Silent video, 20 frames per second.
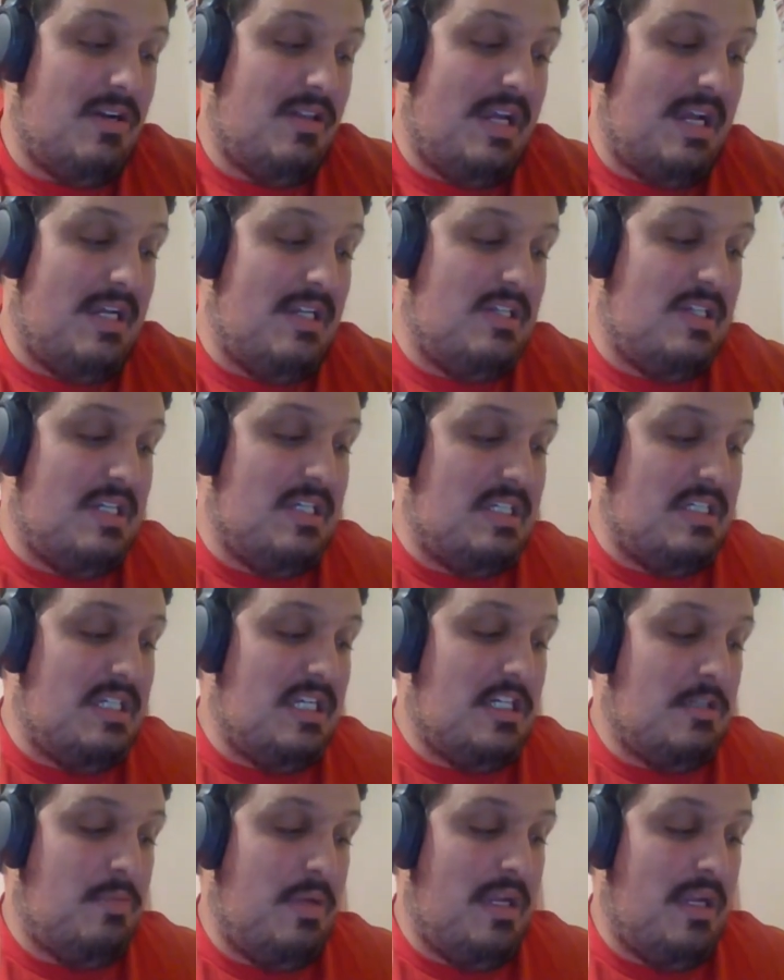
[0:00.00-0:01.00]
That is a
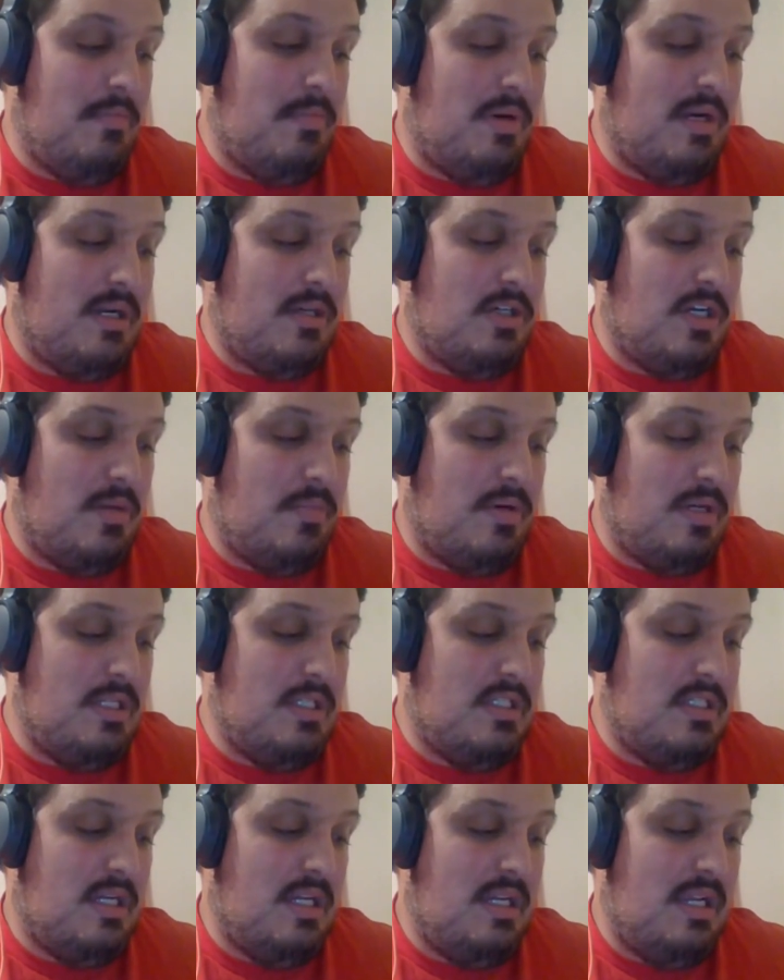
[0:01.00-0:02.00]
six p.m. puck drop on
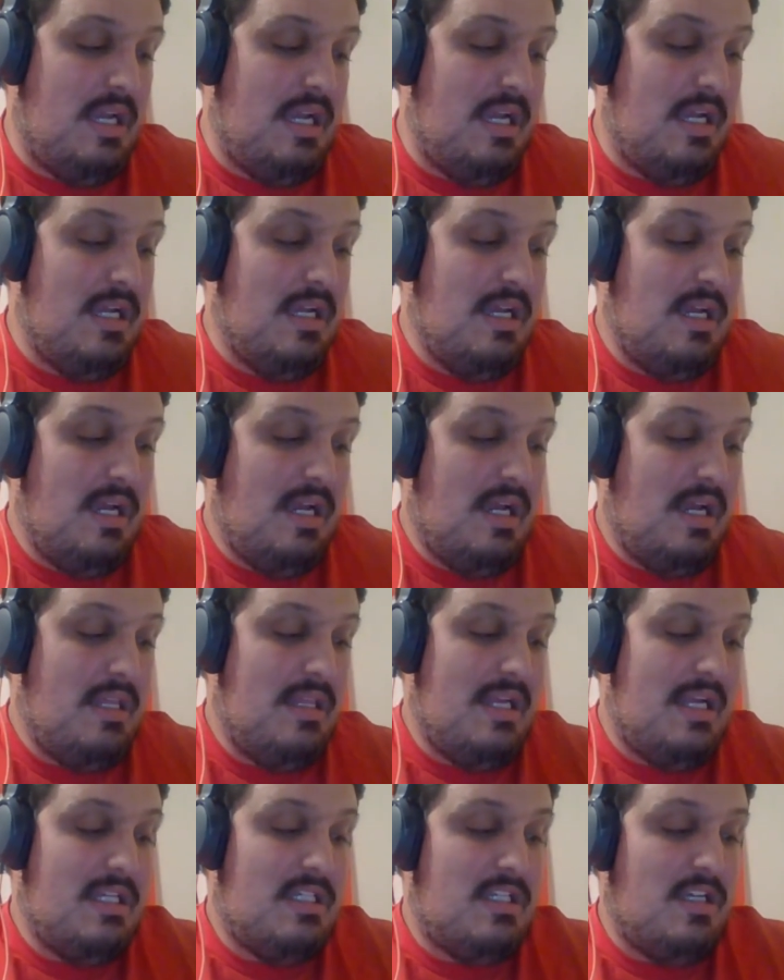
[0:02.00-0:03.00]
Sunday, and
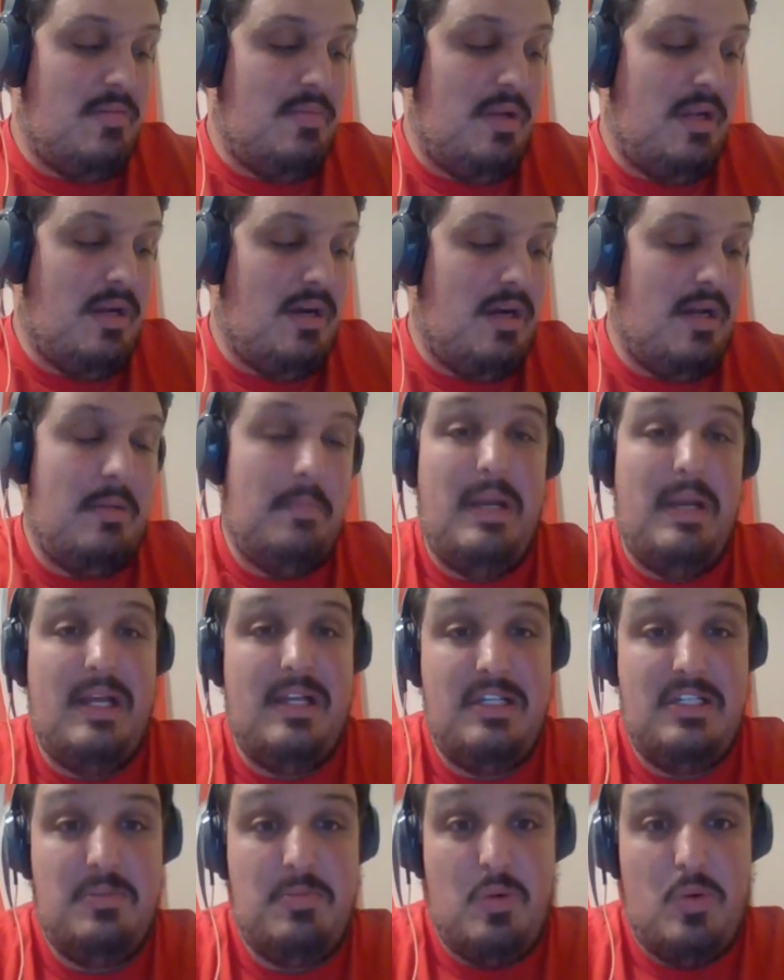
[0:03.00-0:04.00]
that's going to be on Bally
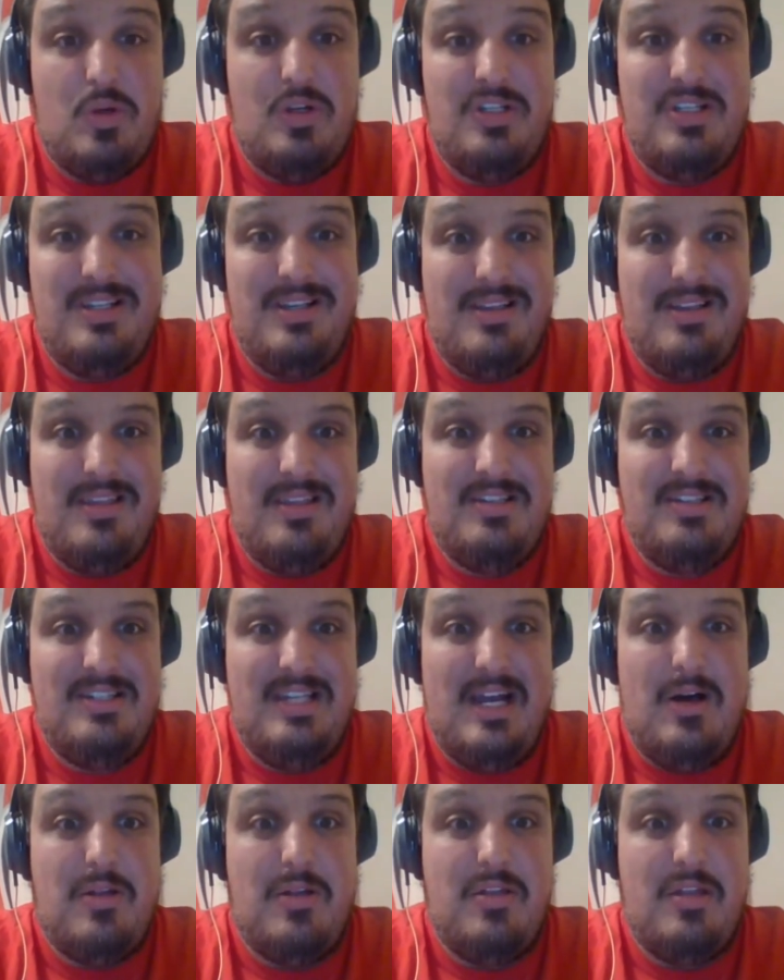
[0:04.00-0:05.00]
Sports
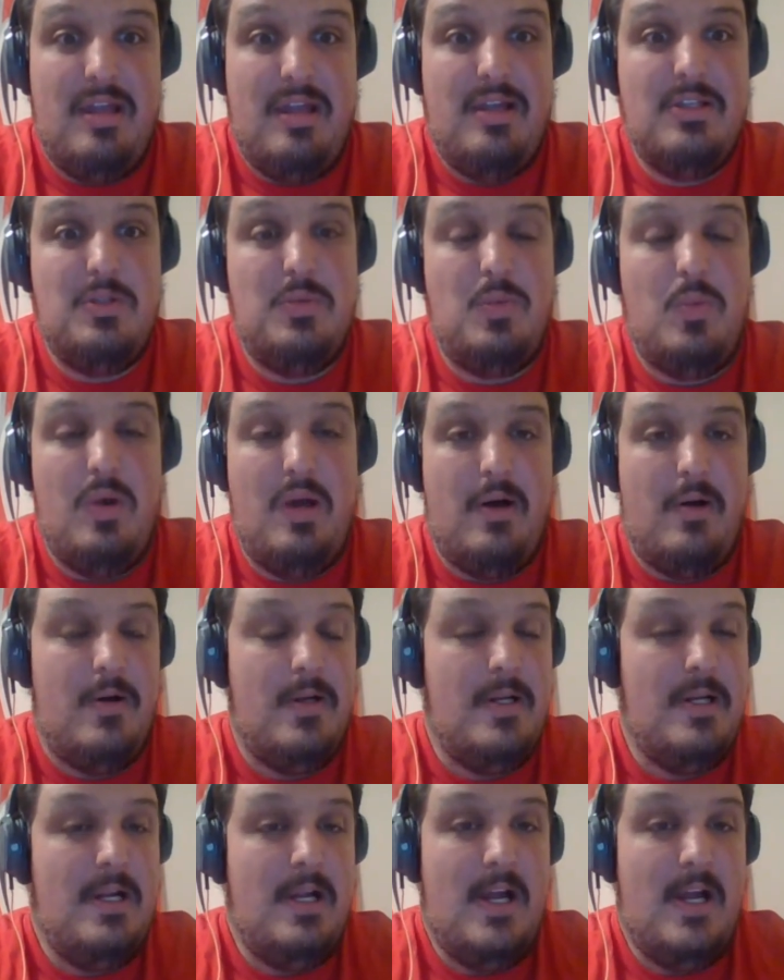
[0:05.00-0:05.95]
South as well.